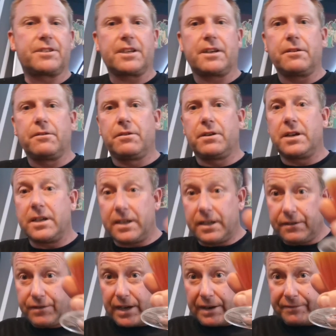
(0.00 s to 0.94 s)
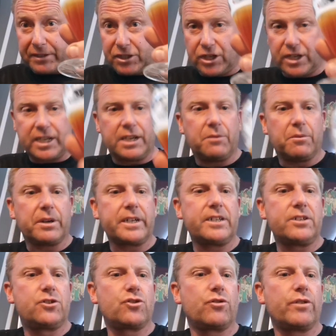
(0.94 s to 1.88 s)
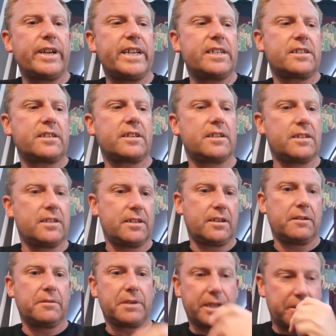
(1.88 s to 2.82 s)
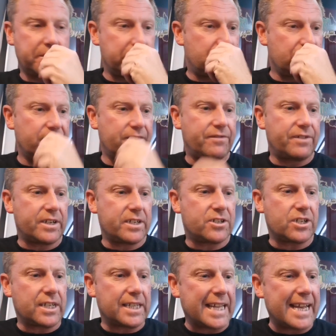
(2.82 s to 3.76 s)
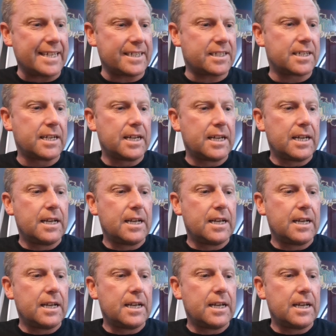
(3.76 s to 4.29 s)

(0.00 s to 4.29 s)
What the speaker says: So if you're having a cheeky one, enjoy it. I'm going to enjoy finishing that.